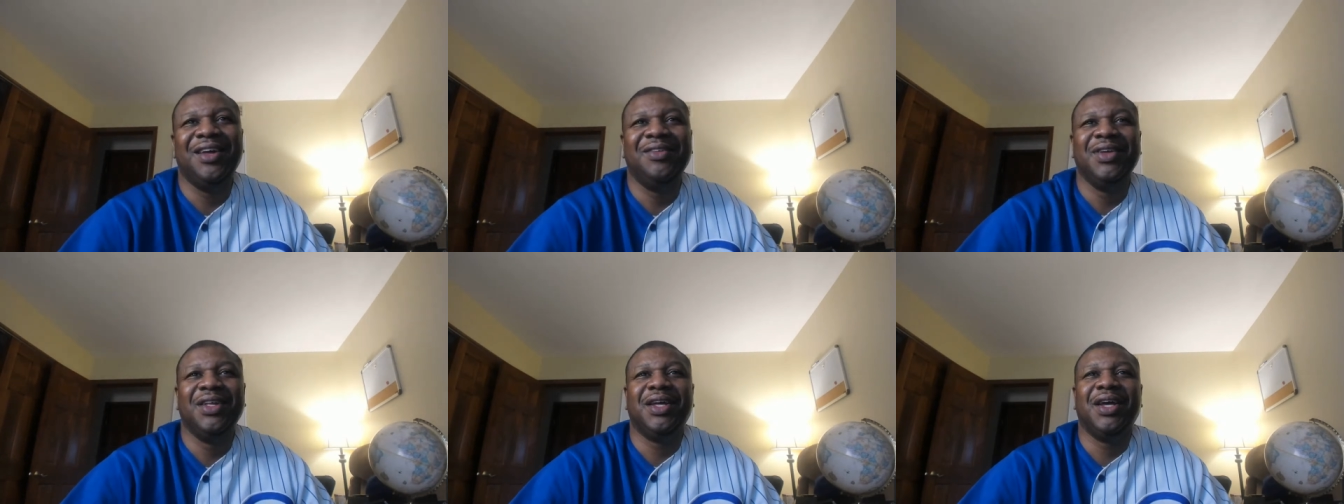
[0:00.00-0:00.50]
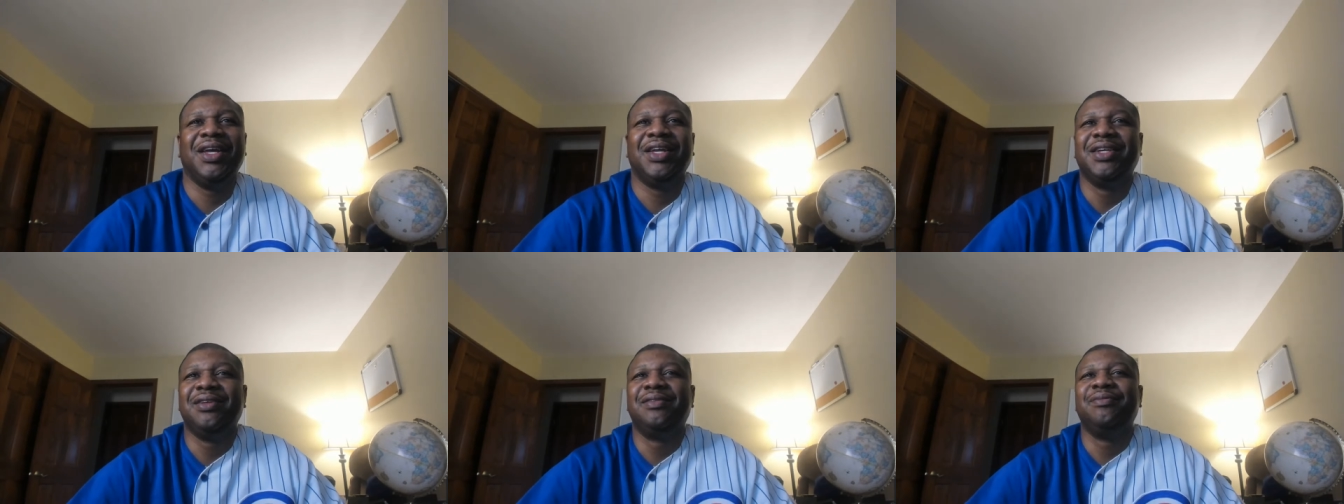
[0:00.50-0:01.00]
I mean,
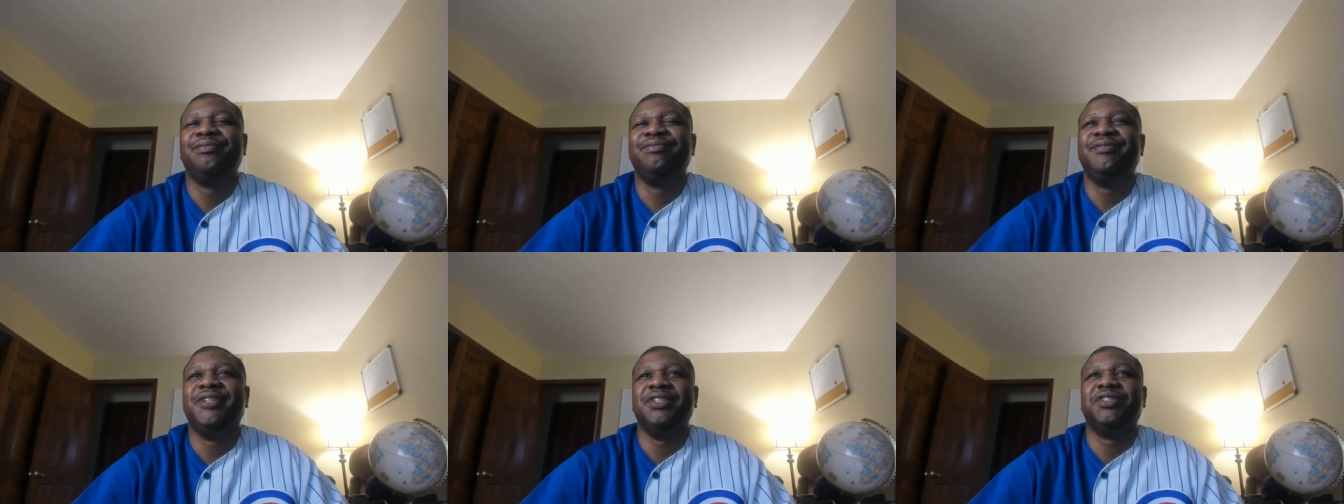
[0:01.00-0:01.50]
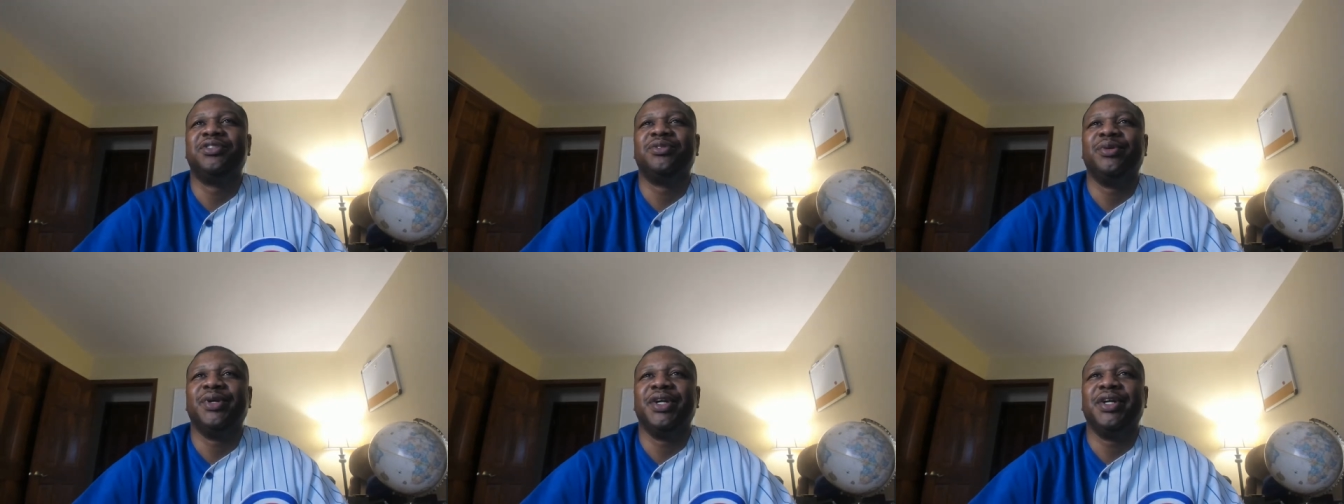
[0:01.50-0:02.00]
like,
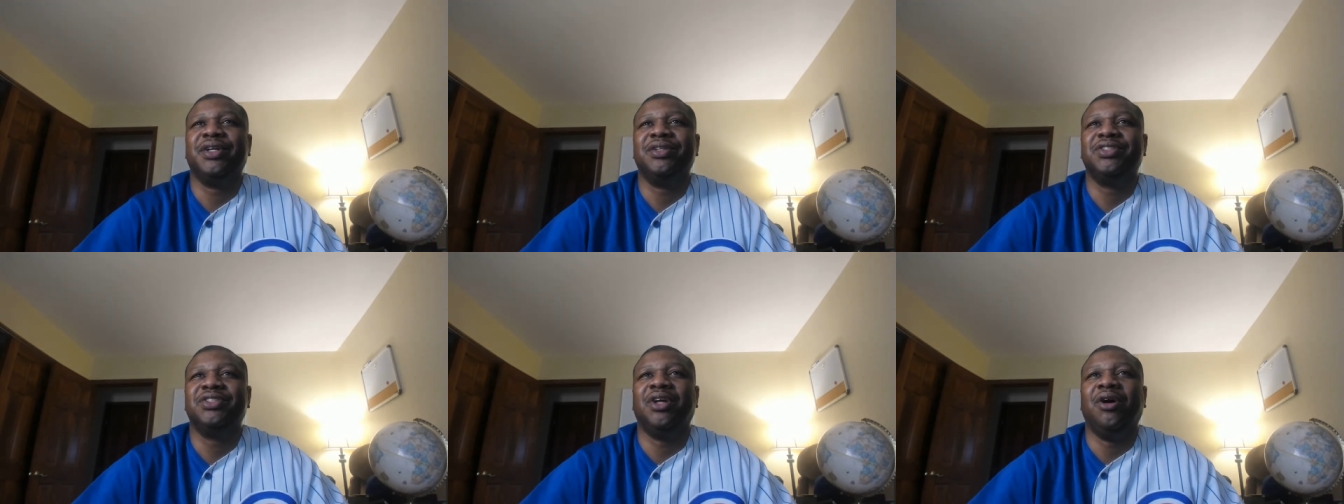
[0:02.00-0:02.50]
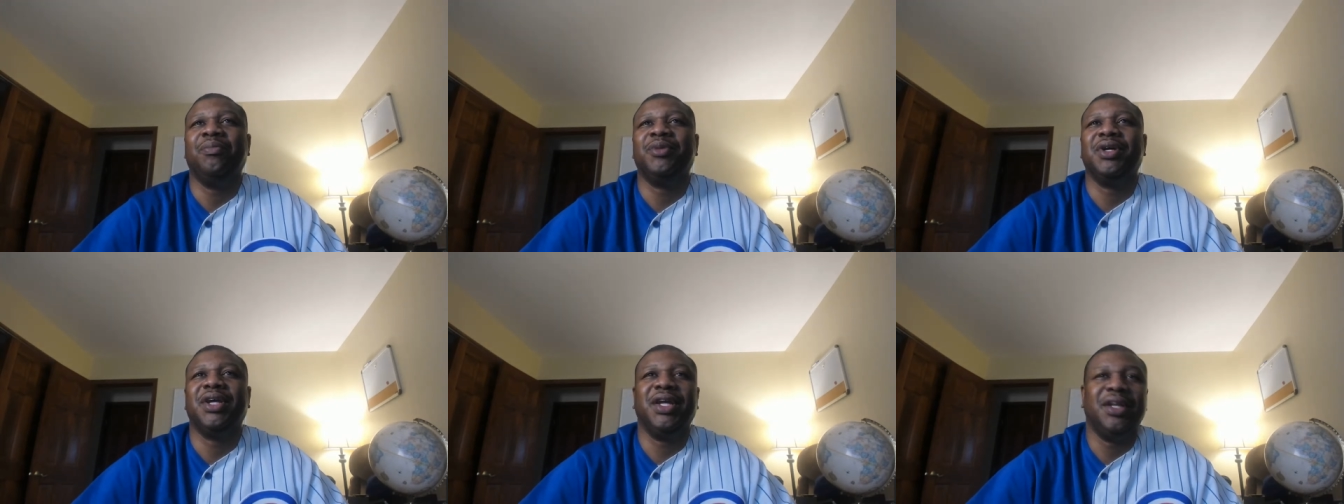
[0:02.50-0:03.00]
destroy her, stomp
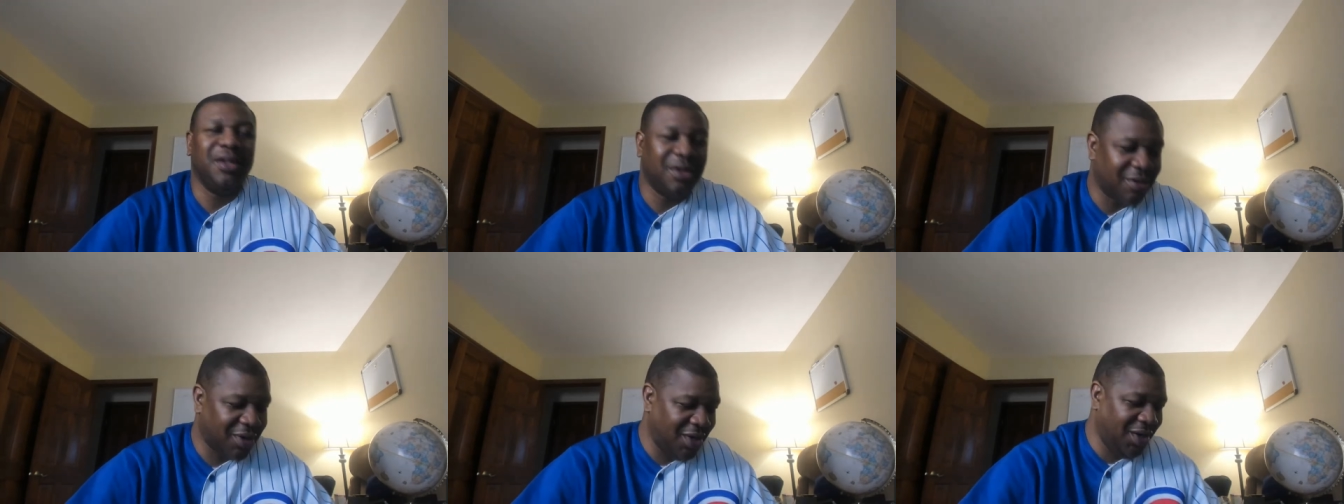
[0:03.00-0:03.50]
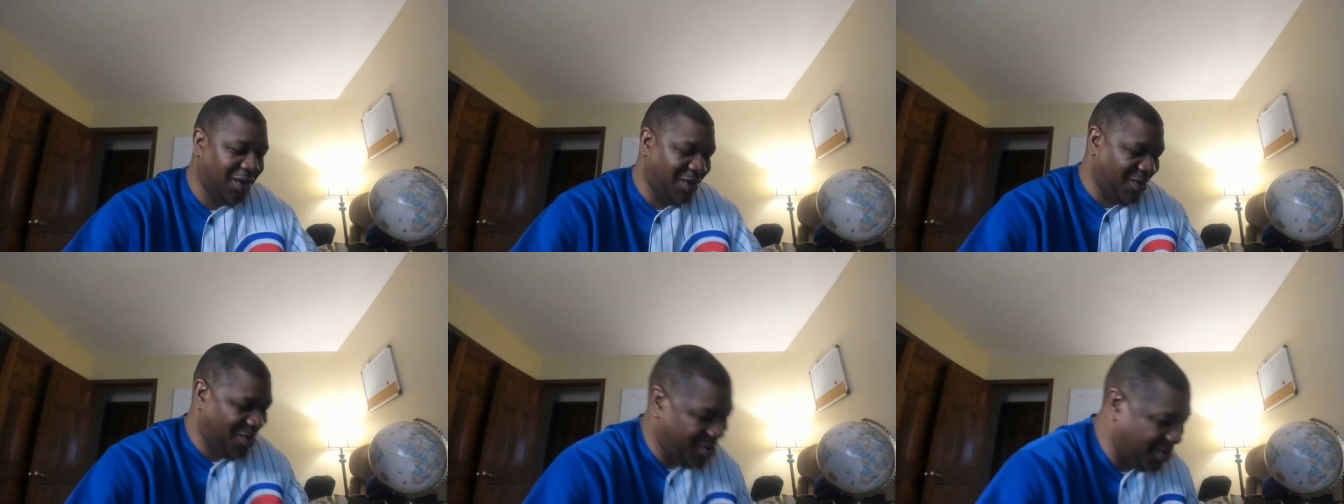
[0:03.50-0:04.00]
her head in the
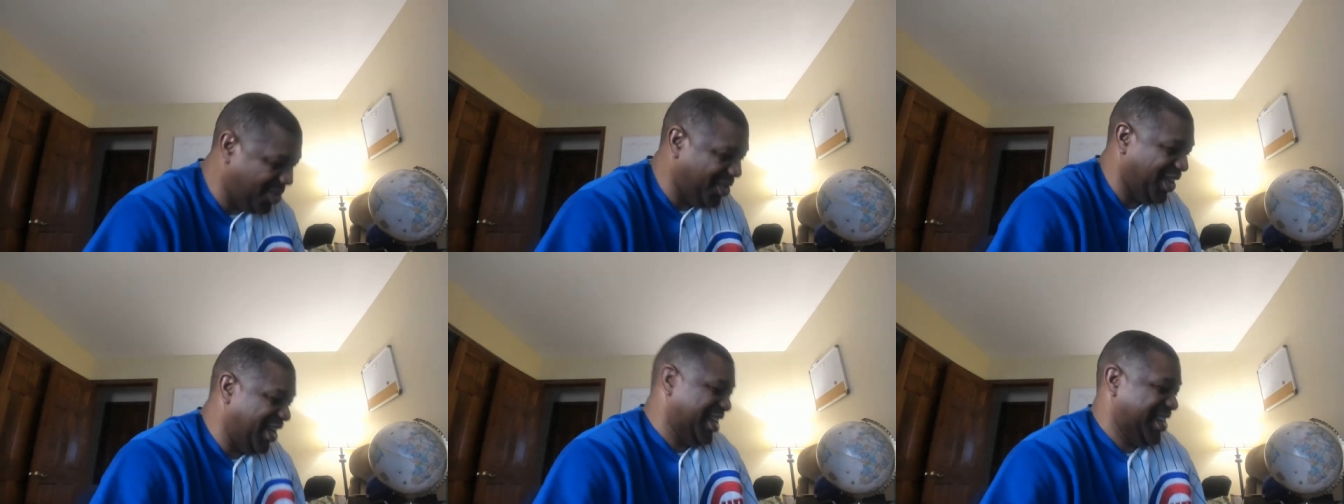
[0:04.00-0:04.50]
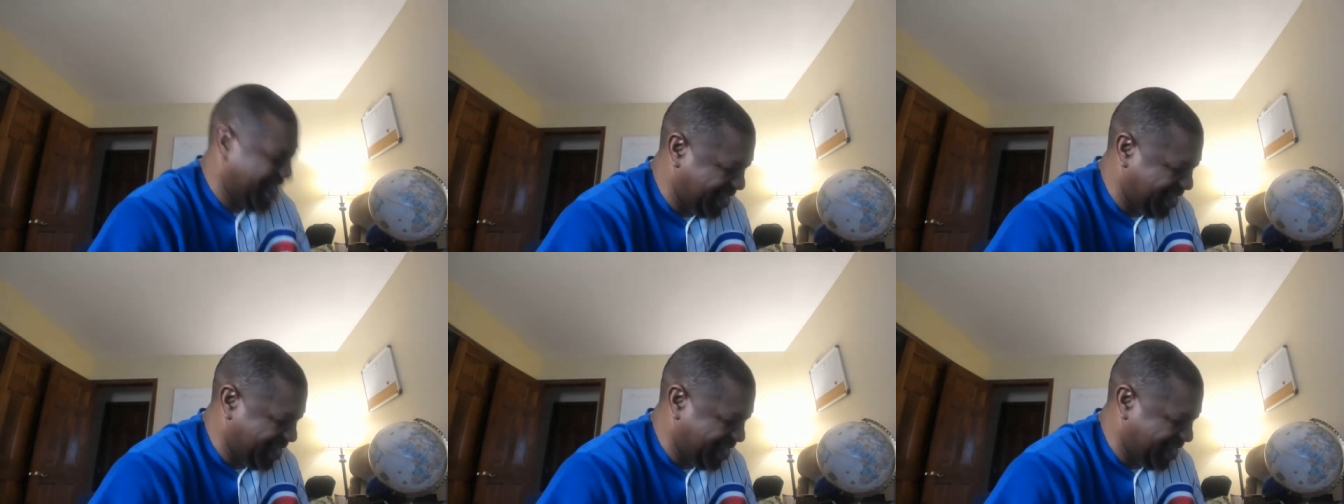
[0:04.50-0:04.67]
ground.